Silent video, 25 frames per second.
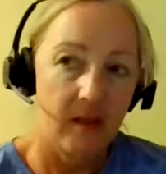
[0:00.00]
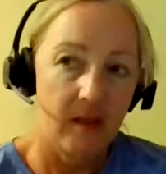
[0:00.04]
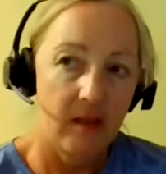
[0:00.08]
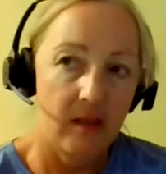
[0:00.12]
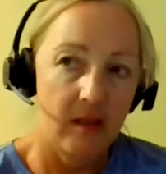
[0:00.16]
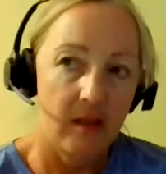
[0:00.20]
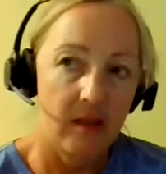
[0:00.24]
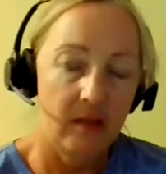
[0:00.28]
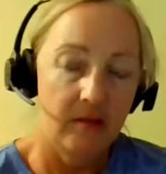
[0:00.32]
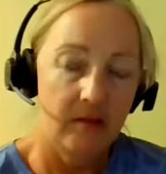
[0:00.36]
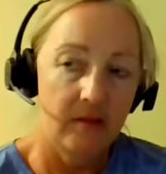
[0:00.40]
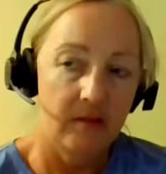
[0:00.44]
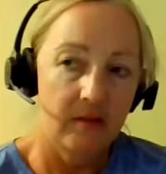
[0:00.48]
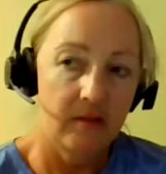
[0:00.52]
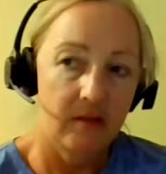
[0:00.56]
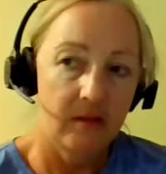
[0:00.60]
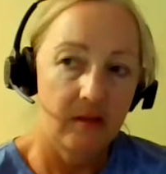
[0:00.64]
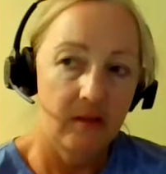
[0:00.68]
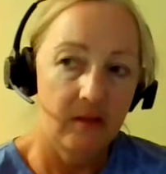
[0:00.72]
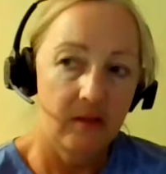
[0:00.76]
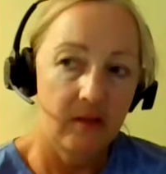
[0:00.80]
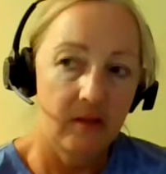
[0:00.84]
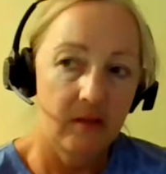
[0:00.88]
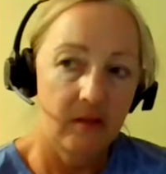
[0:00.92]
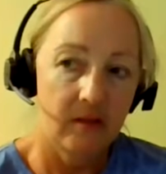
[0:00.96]

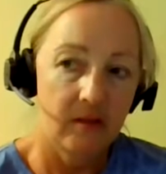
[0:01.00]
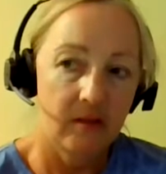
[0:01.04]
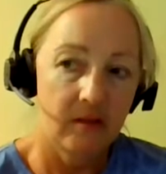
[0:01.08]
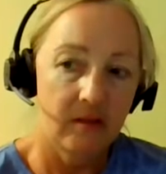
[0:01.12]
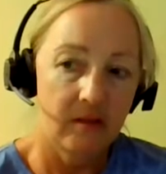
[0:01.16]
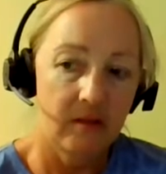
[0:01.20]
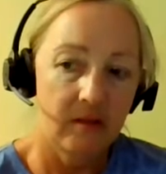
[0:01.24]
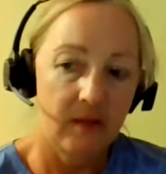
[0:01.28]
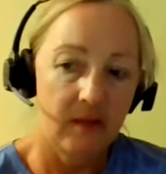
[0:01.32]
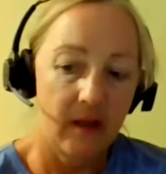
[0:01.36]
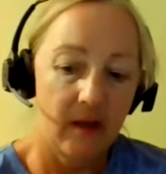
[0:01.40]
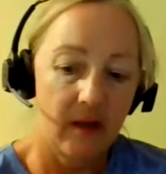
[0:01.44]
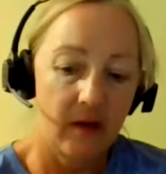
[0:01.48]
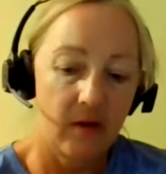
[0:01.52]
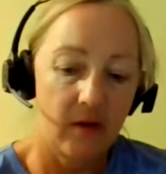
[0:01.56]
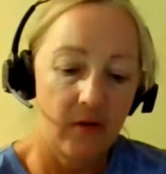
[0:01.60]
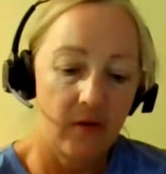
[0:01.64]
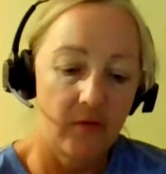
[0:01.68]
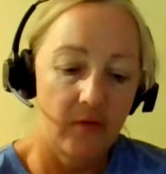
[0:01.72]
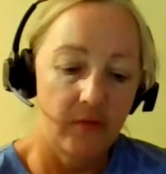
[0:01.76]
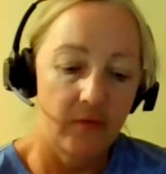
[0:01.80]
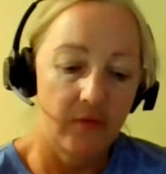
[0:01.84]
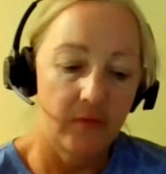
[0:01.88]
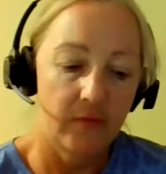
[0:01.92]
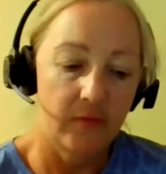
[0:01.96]
incident
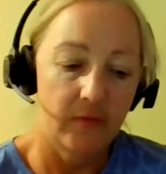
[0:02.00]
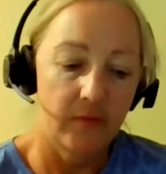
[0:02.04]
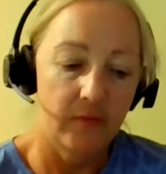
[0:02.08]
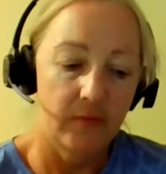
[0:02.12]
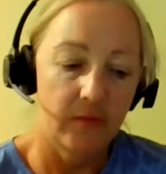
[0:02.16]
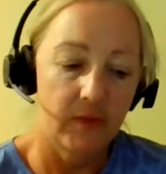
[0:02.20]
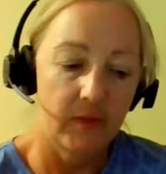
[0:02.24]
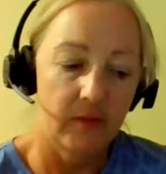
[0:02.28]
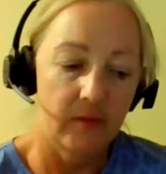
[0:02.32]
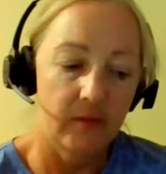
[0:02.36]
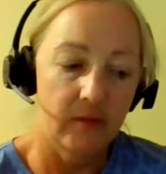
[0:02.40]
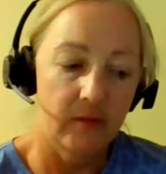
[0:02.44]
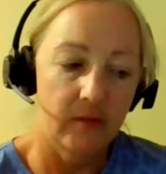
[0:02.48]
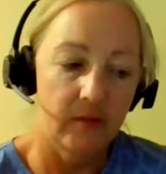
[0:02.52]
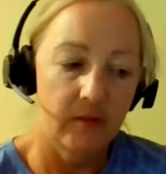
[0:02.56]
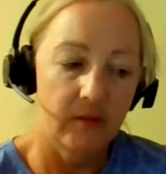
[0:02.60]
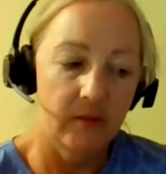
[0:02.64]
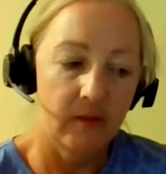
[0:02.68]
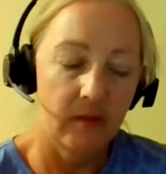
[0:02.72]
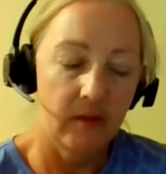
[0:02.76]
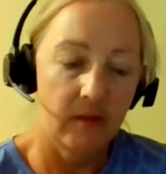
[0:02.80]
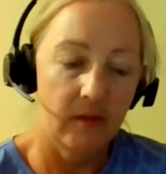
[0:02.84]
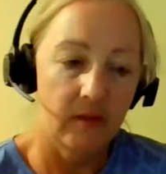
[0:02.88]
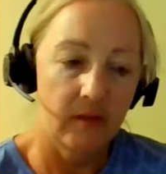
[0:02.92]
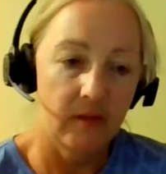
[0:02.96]
itself was,
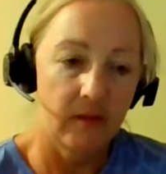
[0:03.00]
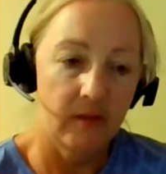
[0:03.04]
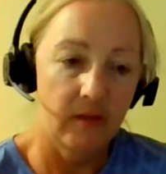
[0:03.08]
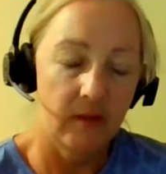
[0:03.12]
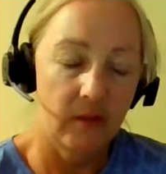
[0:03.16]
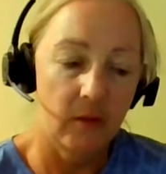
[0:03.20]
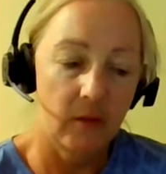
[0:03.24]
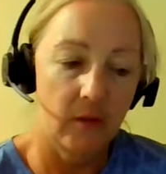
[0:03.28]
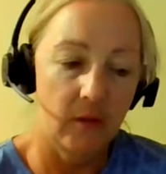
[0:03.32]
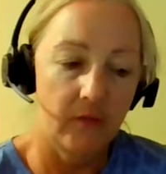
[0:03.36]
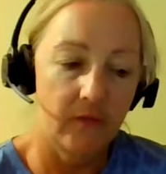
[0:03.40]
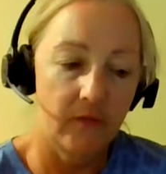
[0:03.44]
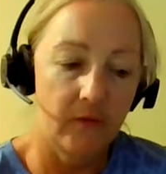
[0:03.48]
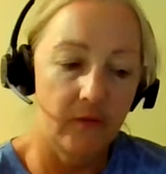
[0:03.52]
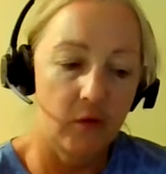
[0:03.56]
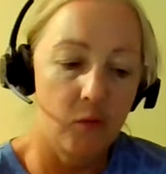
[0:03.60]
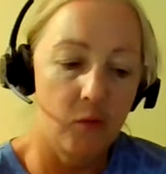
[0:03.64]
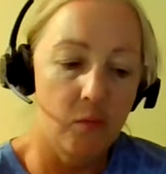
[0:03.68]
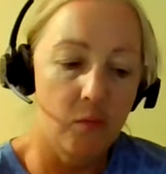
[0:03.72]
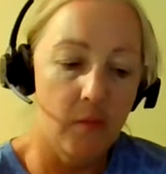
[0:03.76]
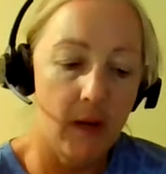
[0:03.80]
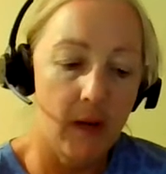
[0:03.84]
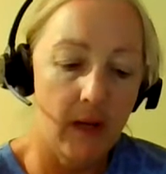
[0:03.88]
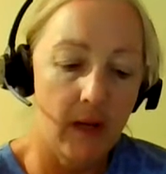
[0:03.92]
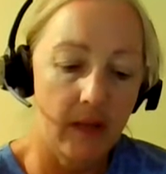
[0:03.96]
a few
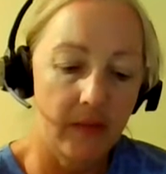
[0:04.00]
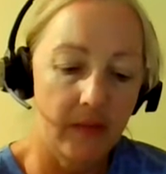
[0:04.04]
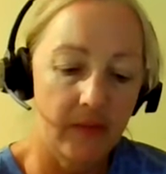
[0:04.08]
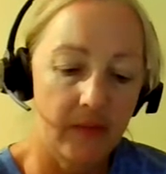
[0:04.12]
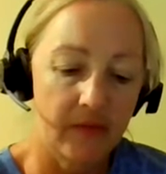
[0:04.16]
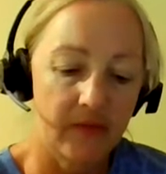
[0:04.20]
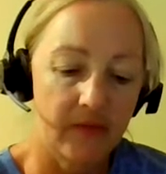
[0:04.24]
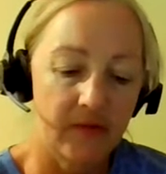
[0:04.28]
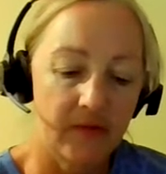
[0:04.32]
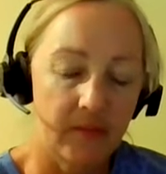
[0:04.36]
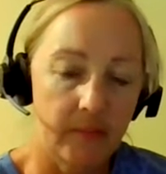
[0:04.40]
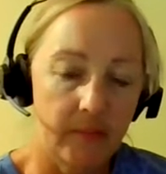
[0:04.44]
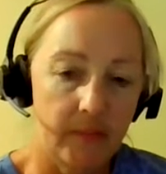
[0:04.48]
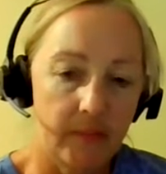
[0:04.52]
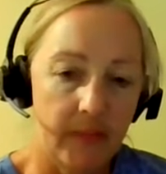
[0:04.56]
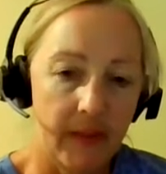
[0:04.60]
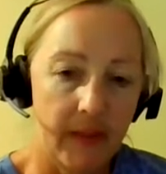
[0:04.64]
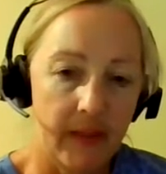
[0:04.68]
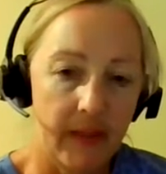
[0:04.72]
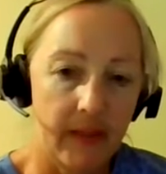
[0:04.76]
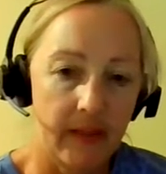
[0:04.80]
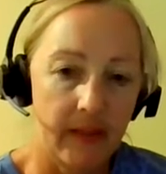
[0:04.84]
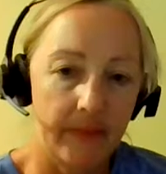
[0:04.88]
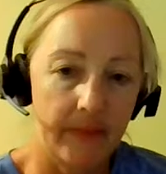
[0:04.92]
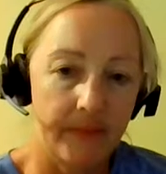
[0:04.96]
months,
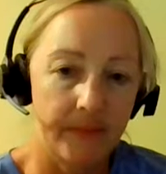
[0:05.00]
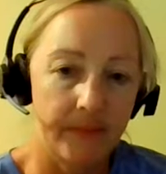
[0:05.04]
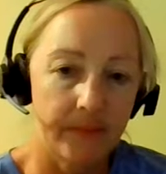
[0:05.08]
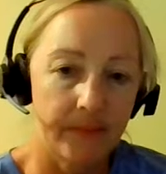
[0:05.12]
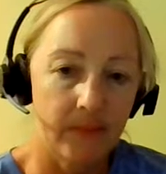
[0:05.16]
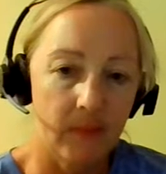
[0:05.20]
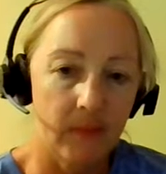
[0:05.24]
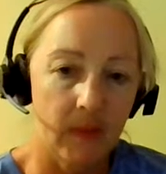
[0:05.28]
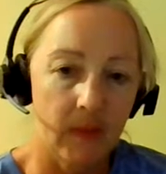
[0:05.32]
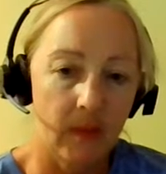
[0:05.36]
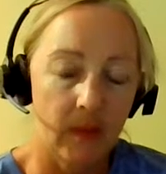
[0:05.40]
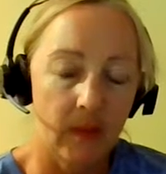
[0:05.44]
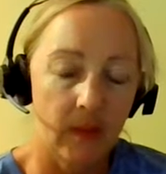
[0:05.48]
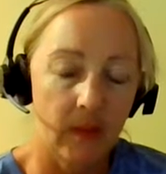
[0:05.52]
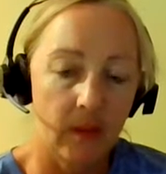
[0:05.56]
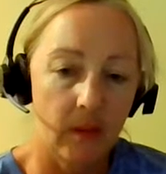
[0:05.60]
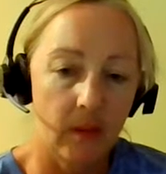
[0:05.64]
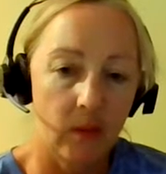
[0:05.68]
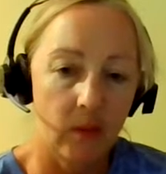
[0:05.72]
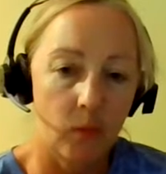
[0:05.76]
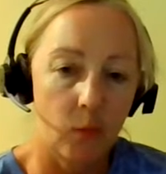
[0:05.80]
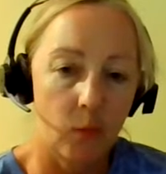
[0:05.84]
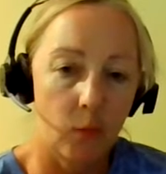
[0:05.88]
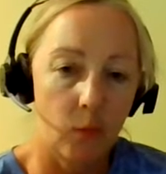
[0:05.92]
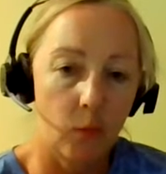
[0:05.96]
but
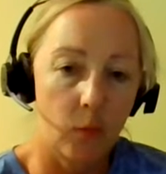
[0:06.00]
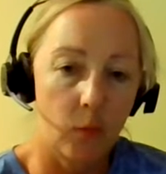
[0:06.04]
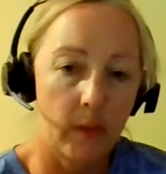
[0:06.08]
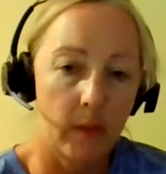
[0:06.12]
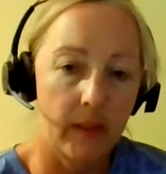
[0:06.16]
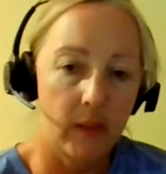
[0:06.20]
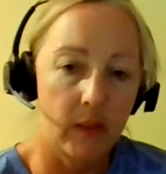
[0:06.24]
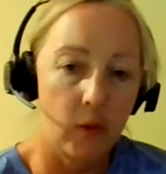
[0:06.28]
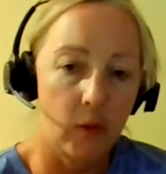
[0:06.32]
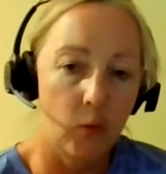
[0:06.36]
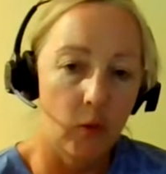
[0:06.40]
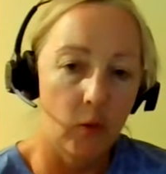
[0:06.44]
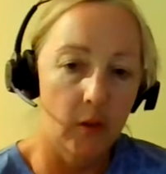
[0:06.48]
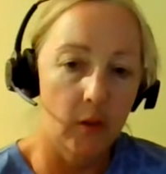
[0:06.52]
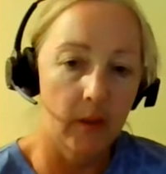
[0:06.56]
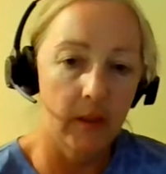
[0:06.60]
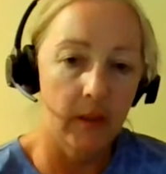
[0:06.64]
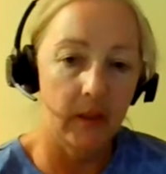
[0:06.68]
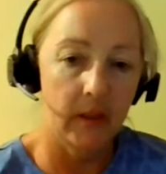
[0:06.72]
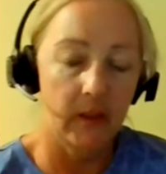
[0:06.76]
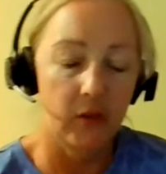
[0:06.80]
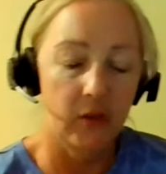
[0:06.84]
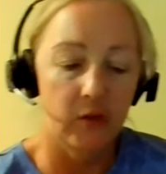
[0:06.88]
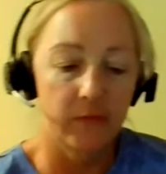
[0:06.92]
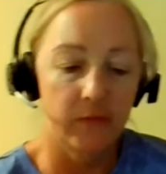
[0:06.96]
when you work in
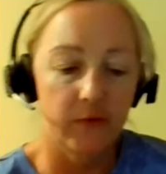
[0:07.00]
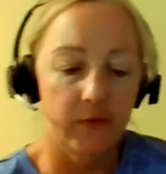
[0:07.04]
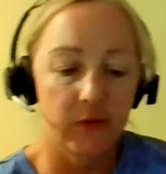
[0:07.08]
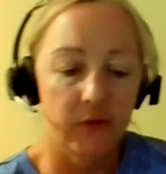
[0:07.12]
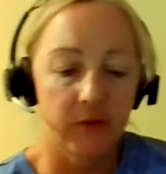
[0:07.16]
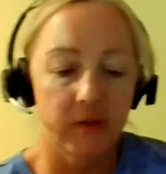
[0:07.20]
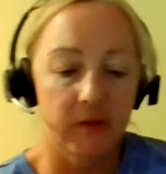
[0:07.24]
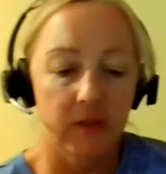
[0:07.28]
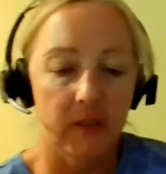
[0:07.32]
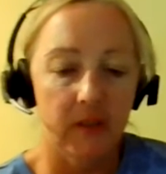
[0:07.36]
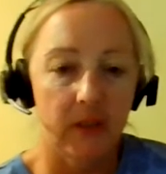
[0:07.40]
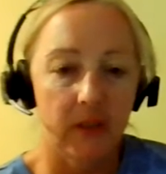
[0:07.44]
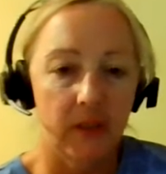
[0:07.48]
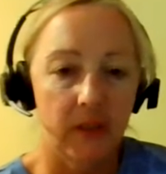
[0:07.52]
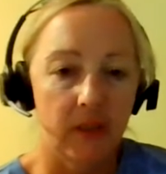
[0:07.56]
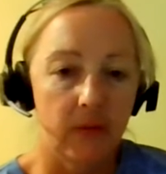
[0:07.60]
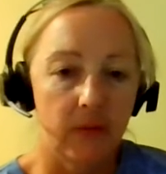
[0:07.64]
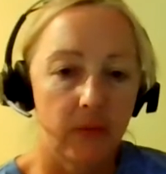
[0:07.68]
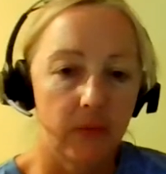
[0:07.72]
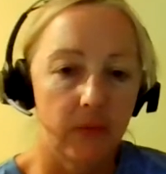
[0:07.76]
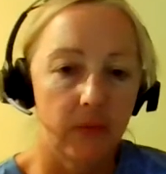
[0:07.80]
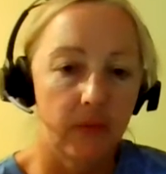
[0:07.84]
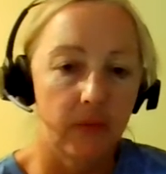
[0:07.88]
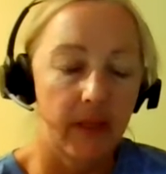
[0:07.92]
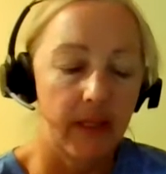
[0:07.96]
a university,
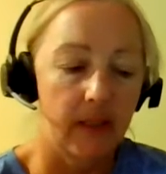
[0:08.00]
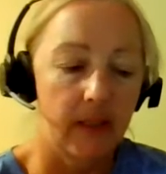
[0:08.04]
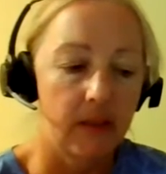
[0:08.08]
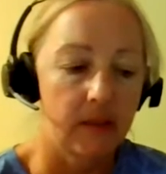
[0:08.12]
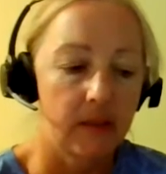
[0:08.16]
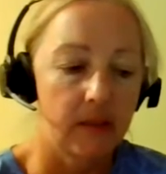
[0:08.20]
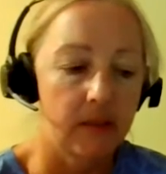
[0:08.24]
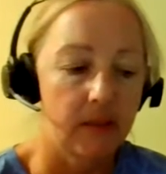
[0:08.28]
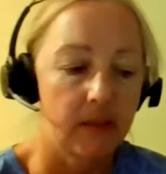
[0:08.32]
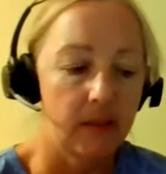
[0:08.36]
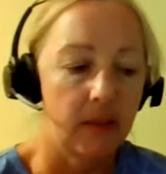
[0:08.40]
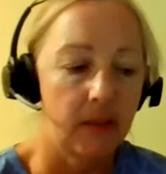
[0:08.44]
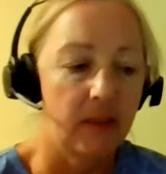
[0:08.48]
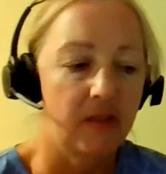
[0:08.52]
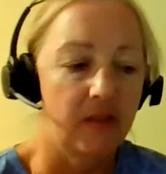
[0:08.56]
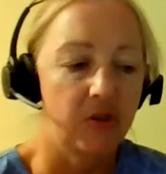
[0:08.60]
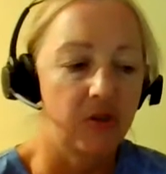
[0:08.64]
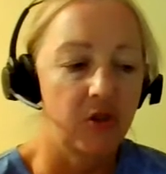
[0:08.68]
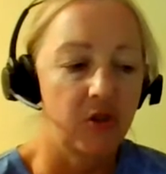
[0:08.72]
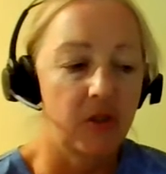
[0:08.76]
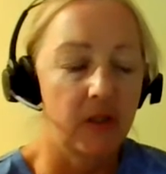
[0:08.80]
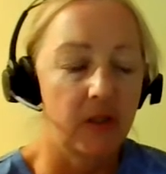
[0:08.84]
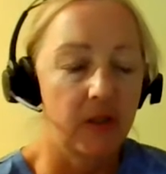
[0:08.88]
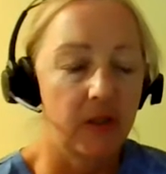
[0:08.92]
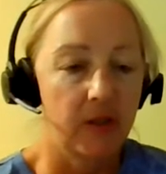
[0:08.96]
right,
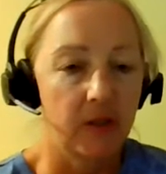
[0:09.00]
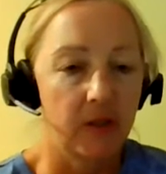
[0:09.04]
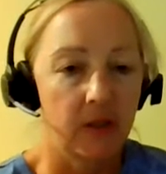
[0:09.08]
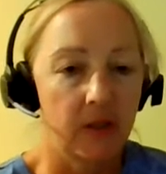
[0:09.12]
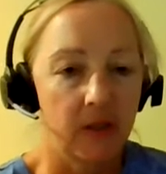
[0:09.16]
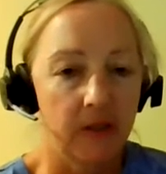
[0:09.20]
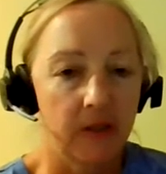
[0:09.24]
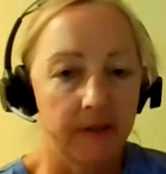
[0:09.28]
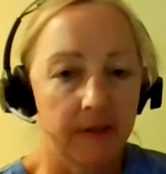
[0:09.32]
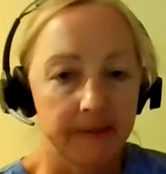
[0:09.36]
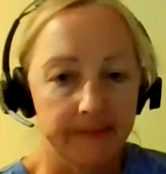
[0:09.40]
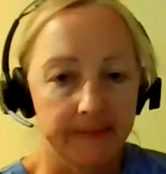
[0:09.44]
each year,